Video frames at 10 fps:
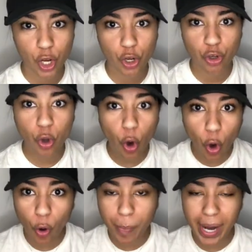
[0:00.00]

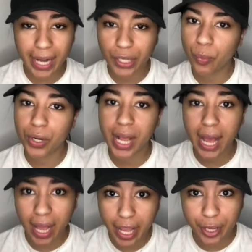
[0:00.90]
Nobody would
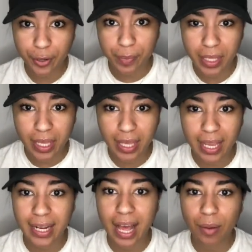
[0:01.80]
hire me.
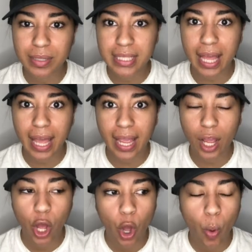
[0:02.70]
And I was like,
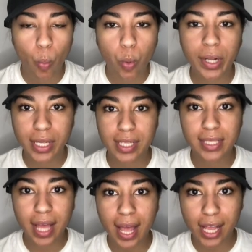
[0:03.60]
what is
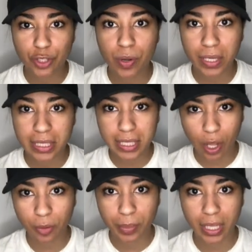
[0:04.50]
God trying to
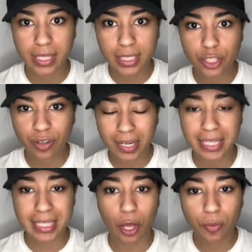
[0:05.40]
tell me? Is he trying
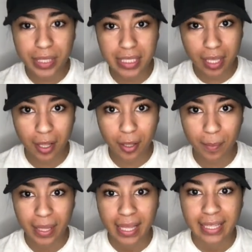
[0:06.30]
to tell me
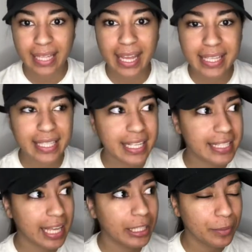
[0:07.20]
something? Like, is he
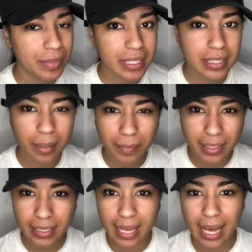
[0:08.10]
telling me
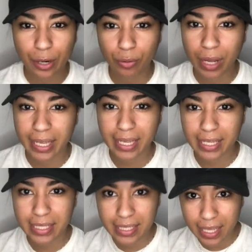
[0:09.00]
something that I don't, I
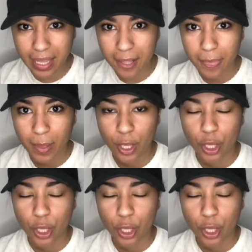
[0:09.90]
can't see?